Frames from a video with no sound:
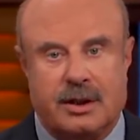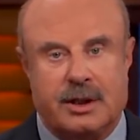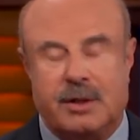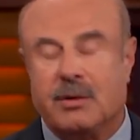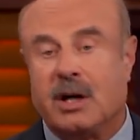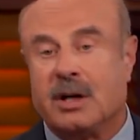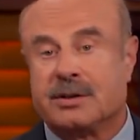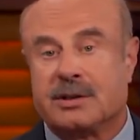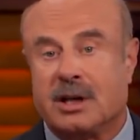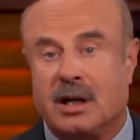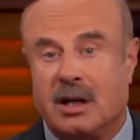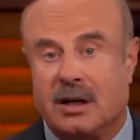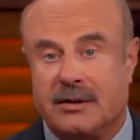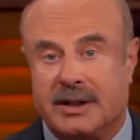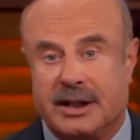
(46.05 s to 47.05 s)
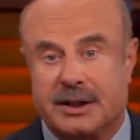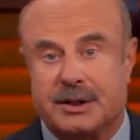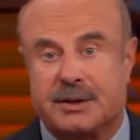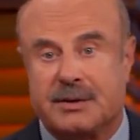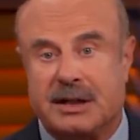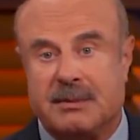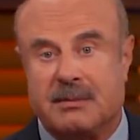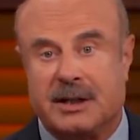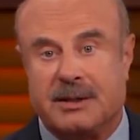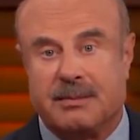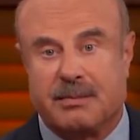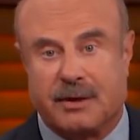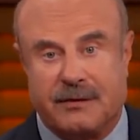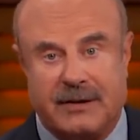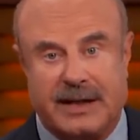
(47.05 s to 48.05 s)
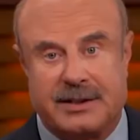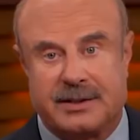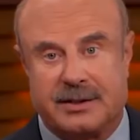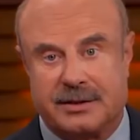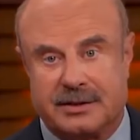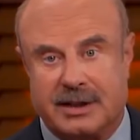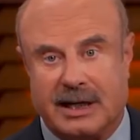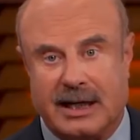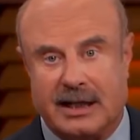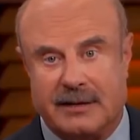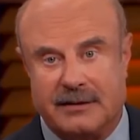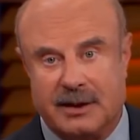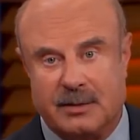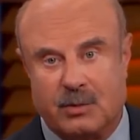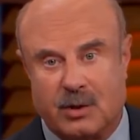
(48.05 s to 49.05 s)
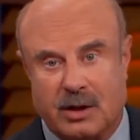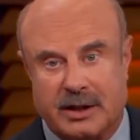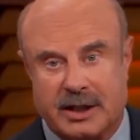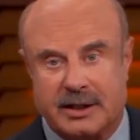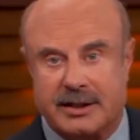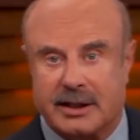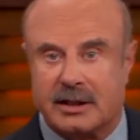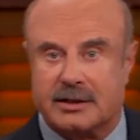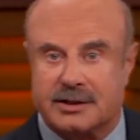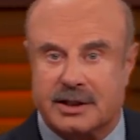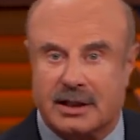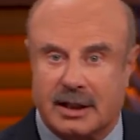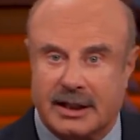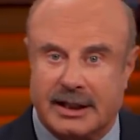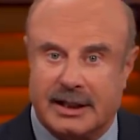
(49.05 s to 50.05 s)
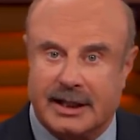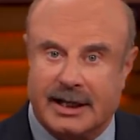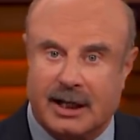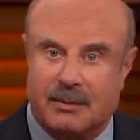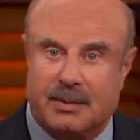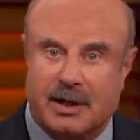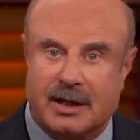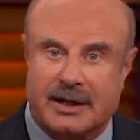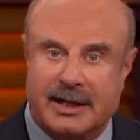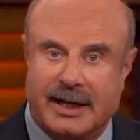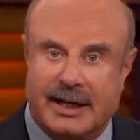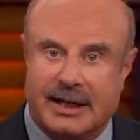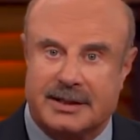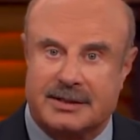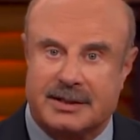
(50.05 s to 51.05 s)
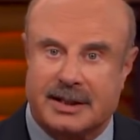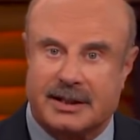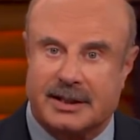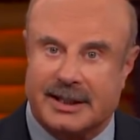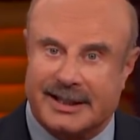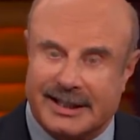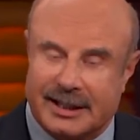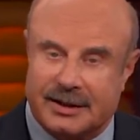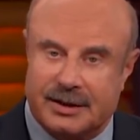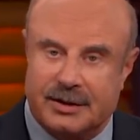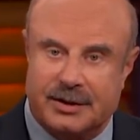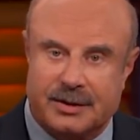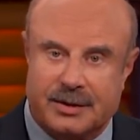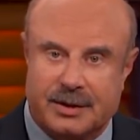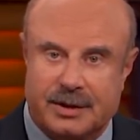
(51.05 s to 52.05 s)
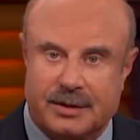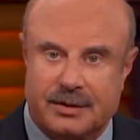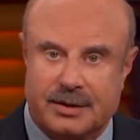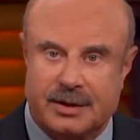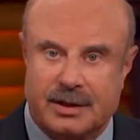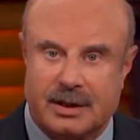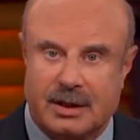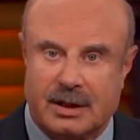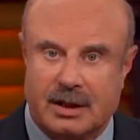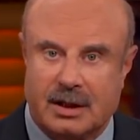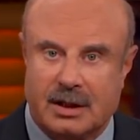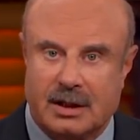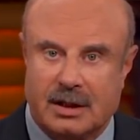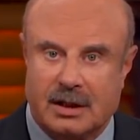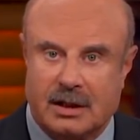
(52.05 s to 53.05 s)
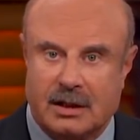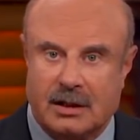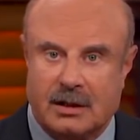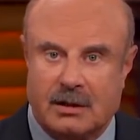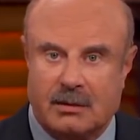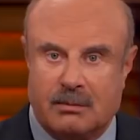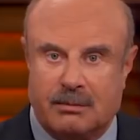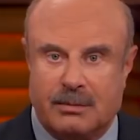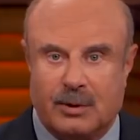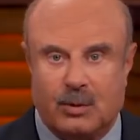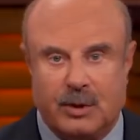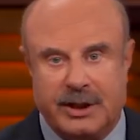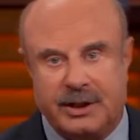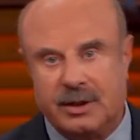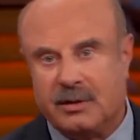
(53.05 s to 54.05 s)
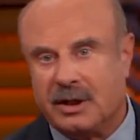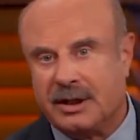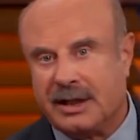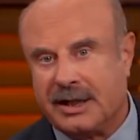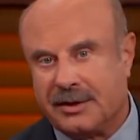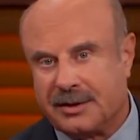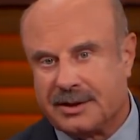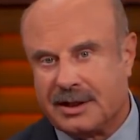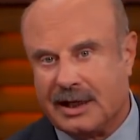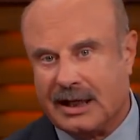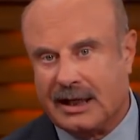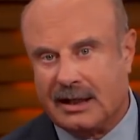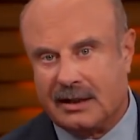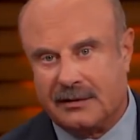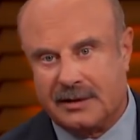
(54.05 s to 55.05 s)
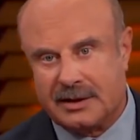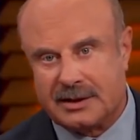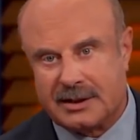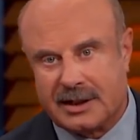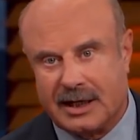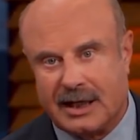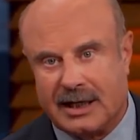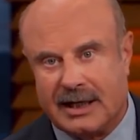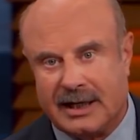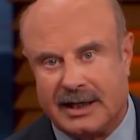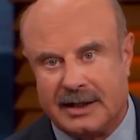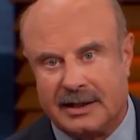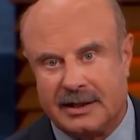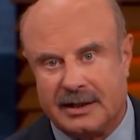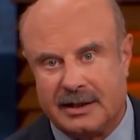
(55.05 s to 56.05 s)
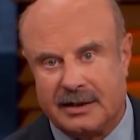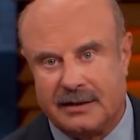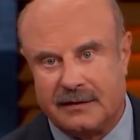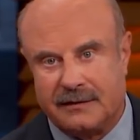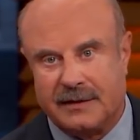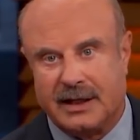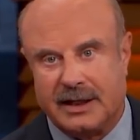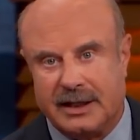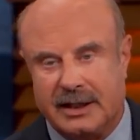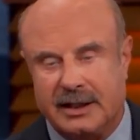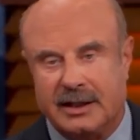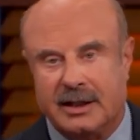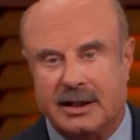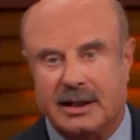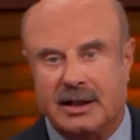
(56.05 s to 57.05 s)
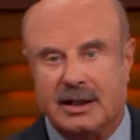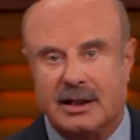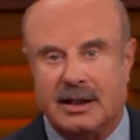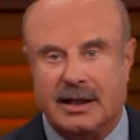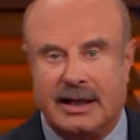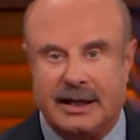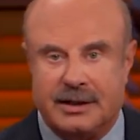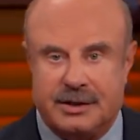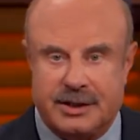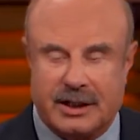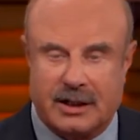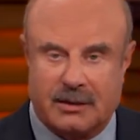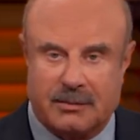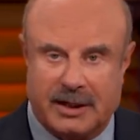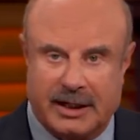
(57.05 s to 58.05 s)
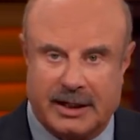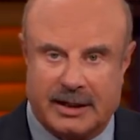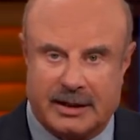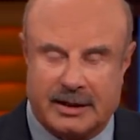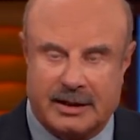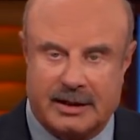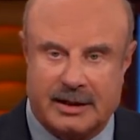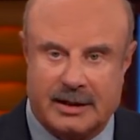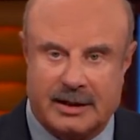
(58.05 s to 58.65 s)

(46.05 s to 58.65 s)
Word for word: You all saw the extremely professional side of him working diligently to help our guest and to get to the truth. But we knew another side of this kind, funny, and gentle man.